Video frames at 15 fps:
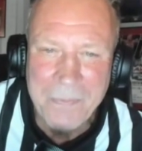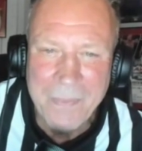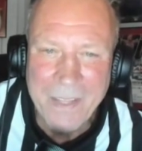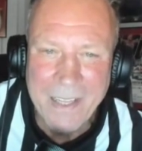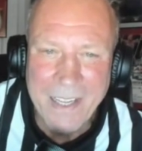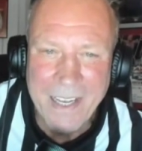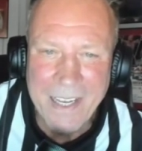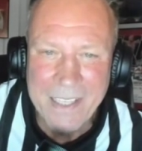
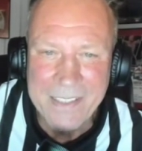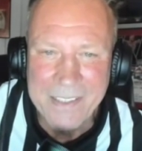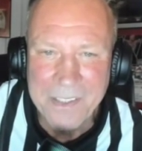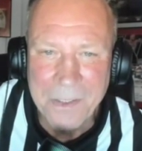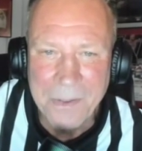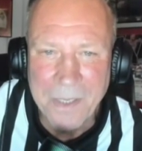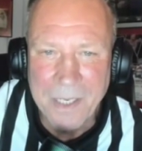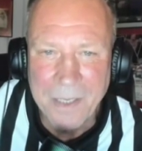Yeah. So,
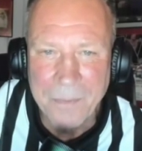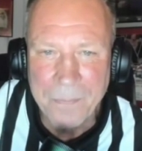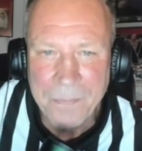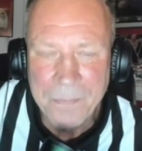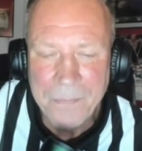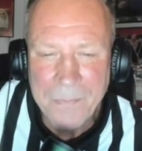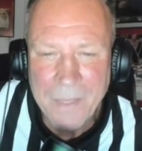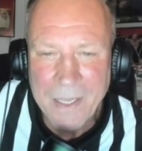
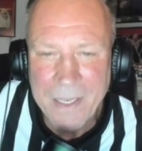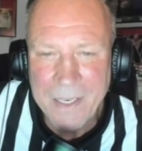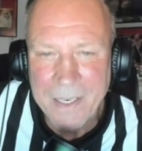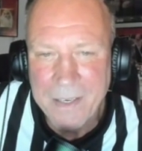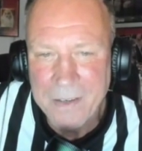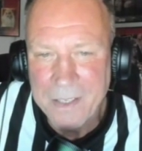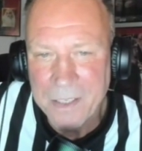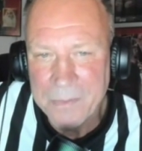and
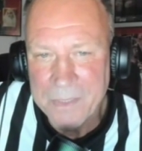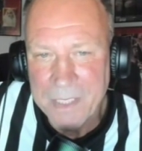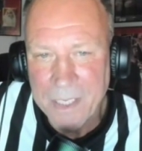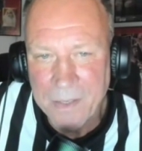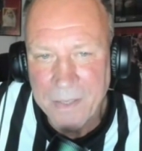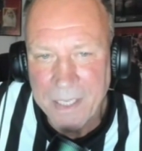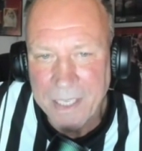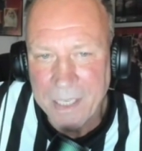here comes
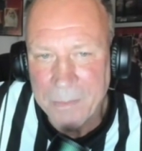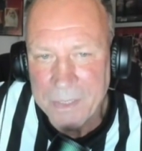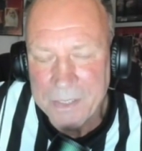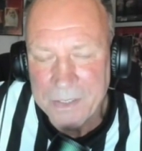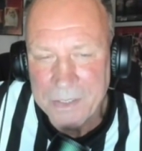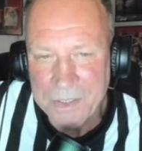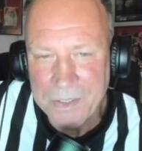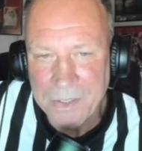the
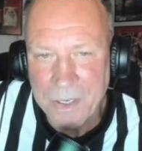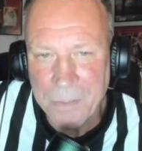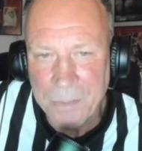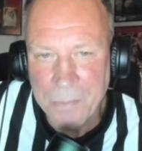gimmicks are starting